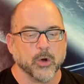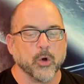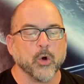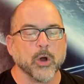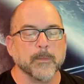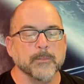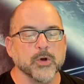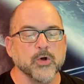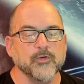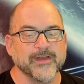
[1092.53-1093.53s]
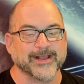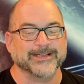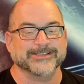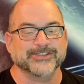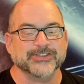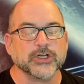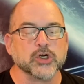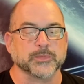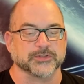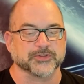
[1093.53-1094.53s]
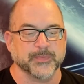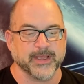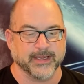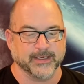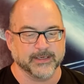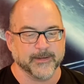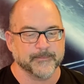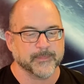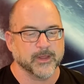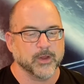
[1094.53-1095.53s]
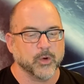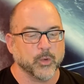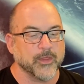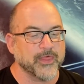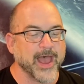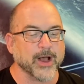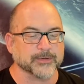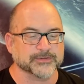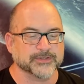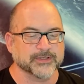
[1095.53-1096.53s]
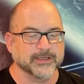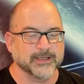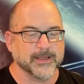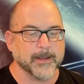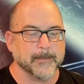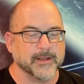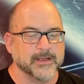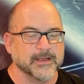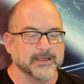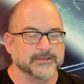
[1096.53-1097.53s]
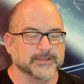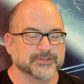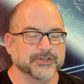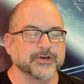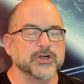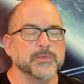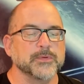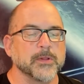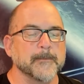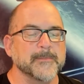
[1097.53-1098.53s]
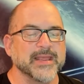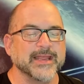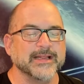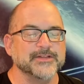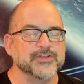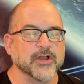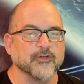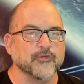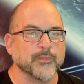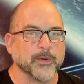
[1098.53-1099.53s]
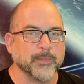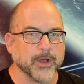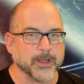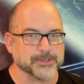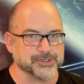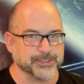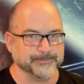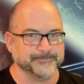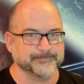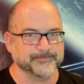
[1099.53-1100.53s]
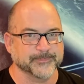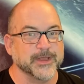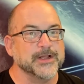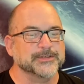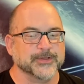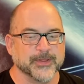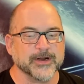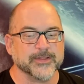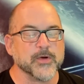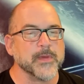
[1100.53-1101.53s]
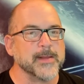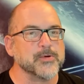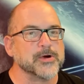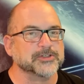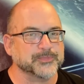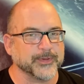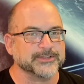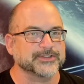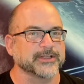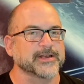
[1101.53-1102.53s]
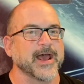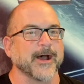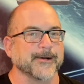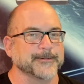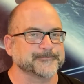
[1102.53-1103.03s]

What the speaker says: or move at considerable speed without discernible means of propulsion. So they're being more explicit now